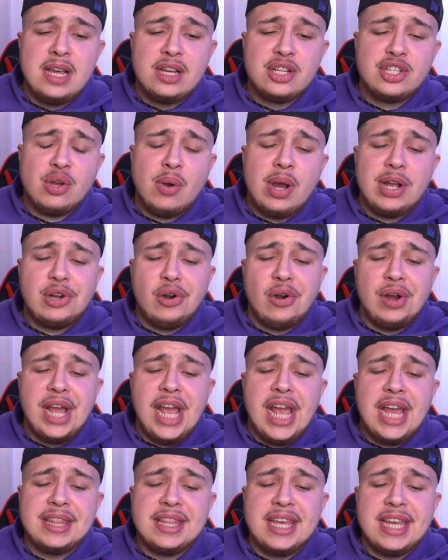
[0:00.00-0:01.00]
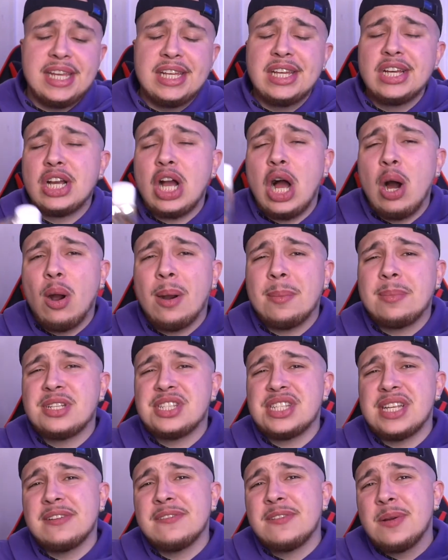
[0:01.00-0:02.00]
So I got here the
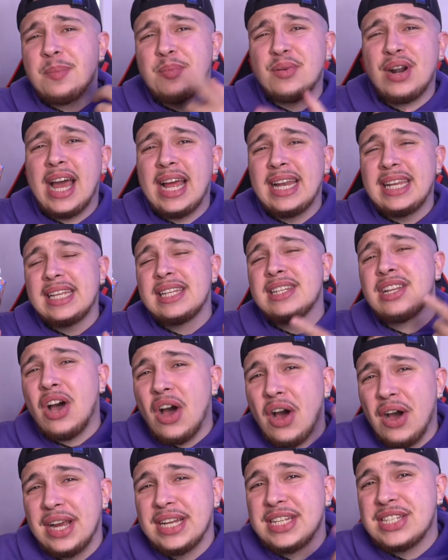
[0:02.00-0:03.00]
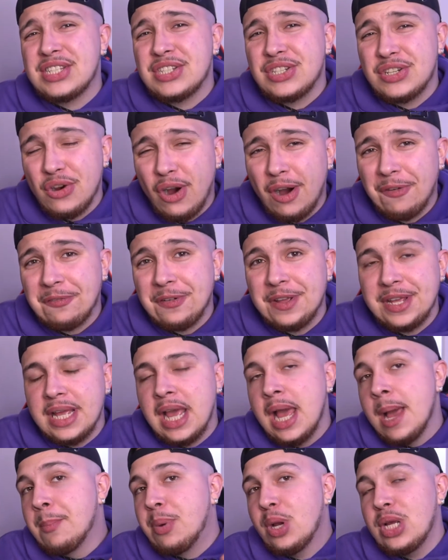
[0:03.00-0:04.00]
cooperative branded iced coffee,
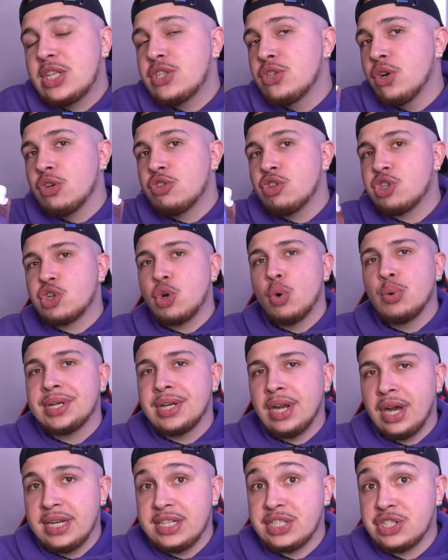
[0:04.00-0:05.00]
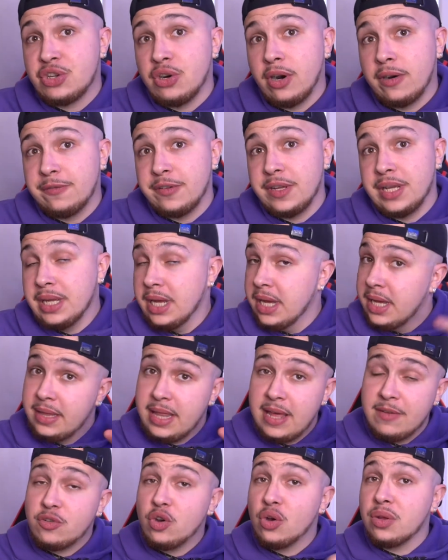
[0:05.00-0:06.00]
but it's not just called an iced coffee.
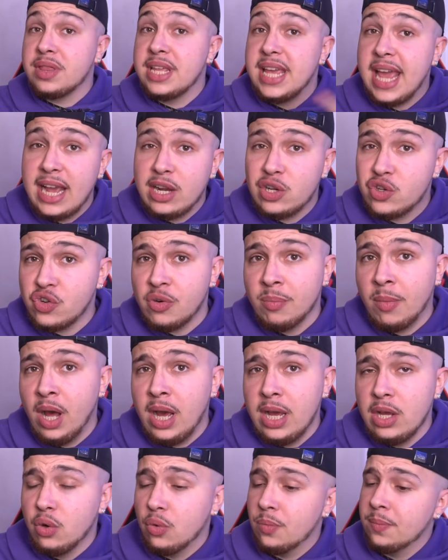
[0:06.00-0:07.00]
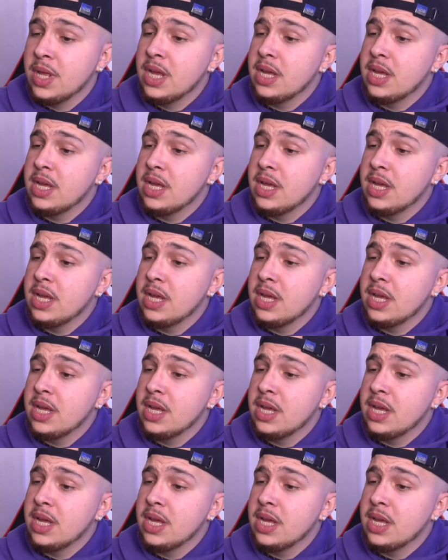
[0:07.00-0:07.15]
They've gone the extra mile.